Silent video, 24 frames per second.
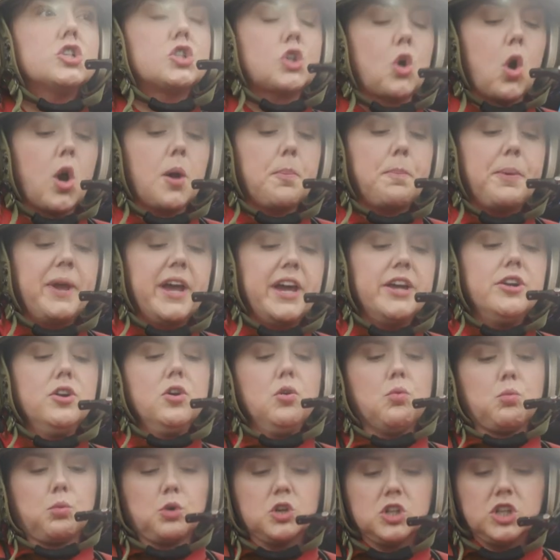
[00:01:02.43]
Scorpion,
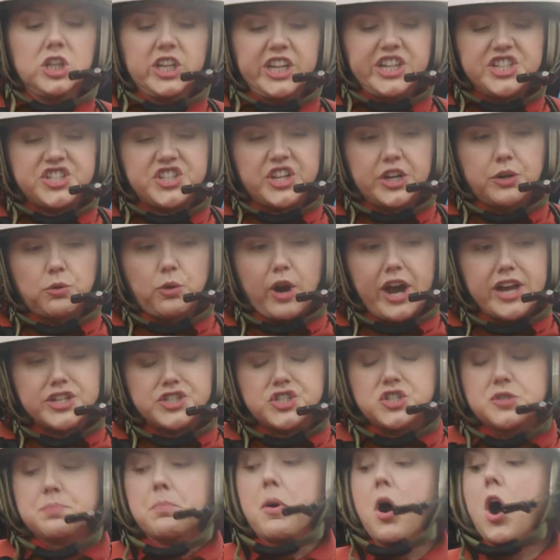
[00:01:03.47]
releasing red
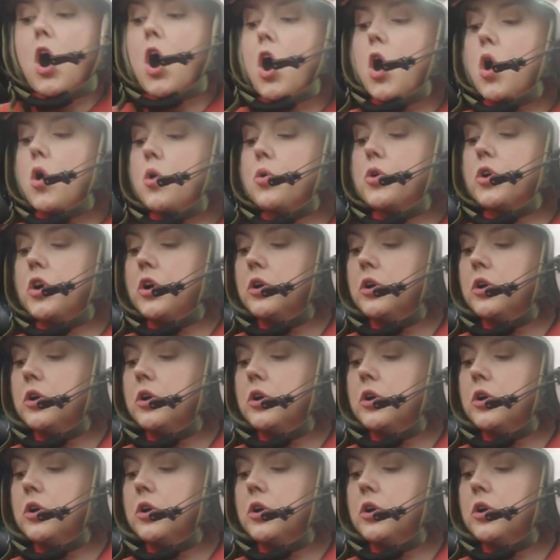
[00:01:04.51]
smoke.